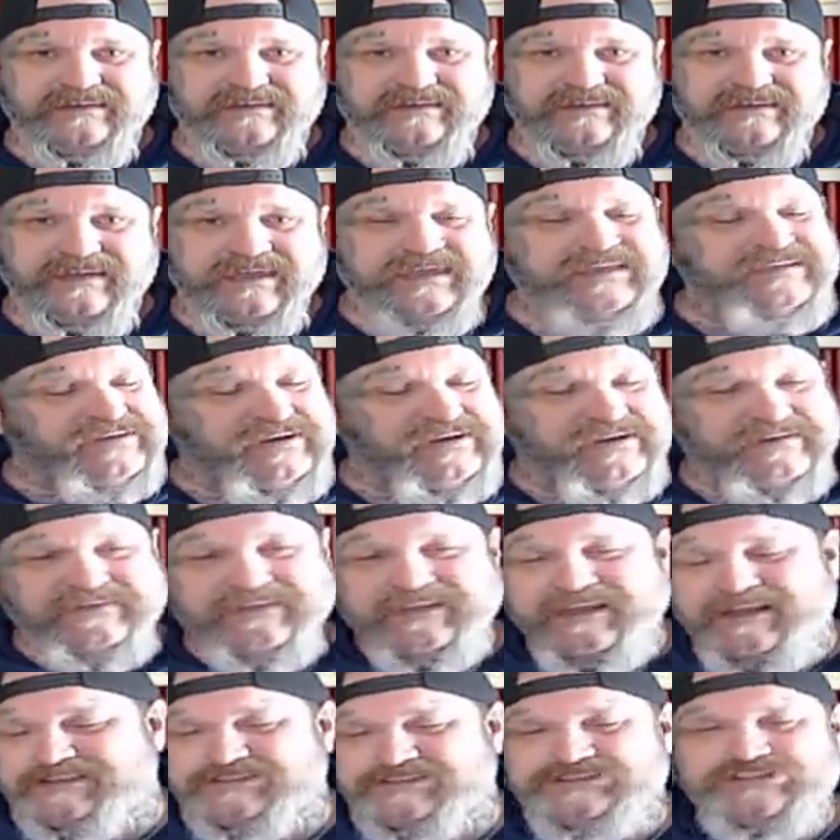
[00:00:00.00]
He's just
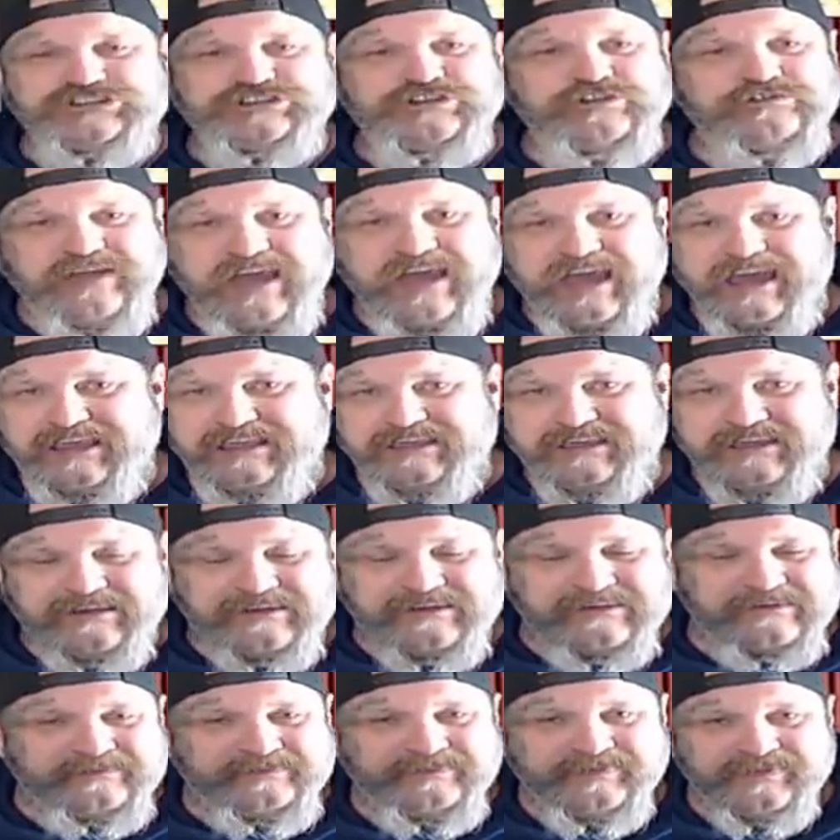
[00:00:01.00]
going to shoot at
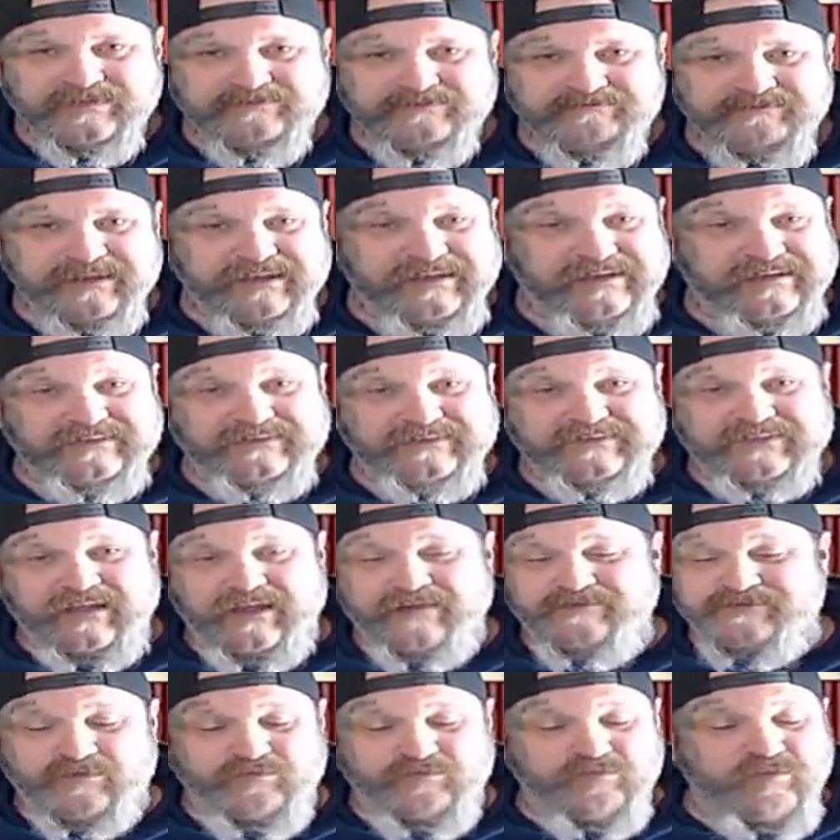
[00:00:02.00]
you because
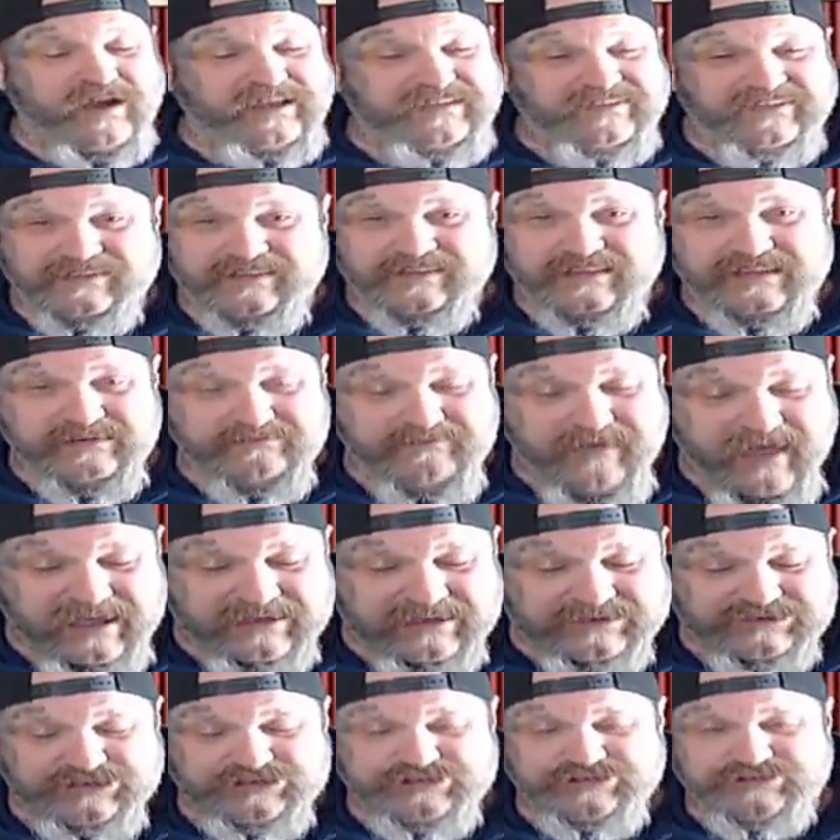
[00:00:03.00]
of a wrestling
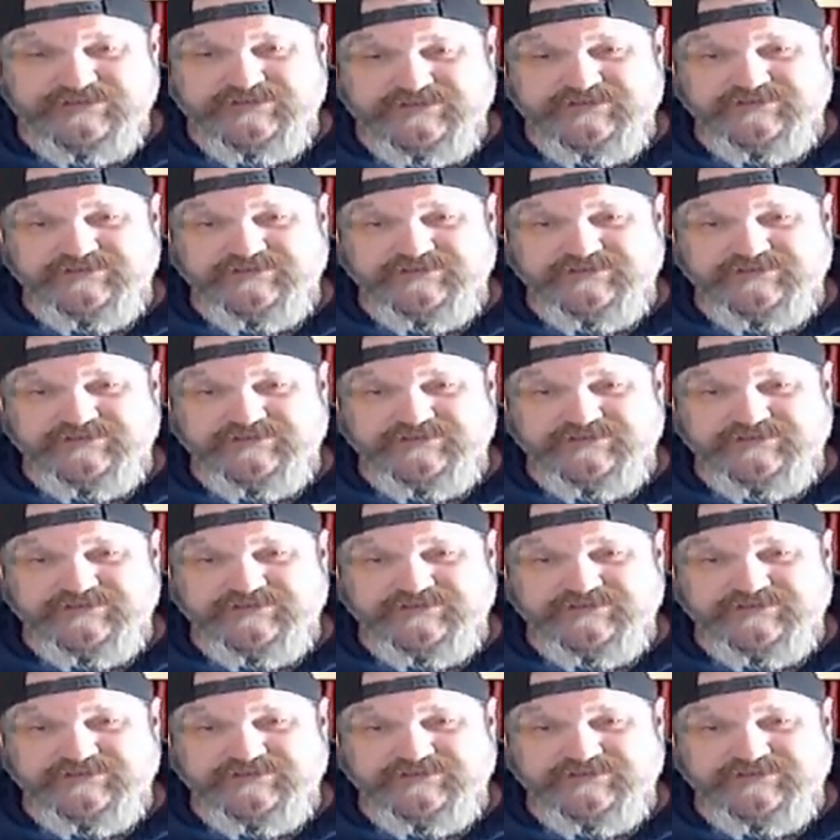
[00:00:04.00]
match?